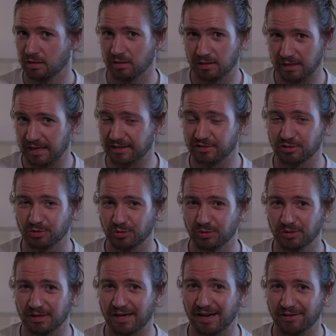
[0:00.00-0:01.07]
last
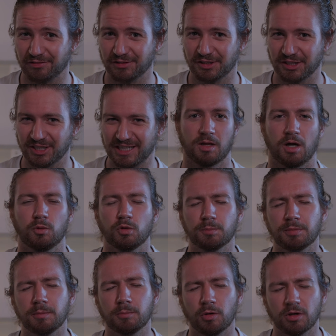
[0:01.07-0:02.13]
you half a year? I would
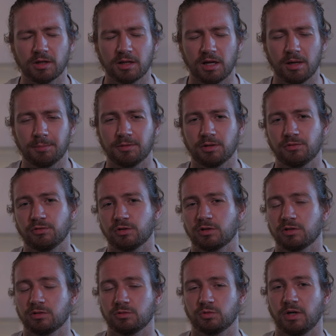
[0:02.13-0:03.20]
be more than happy if you
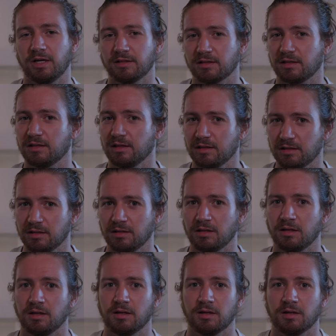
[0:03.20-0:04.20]
could write a little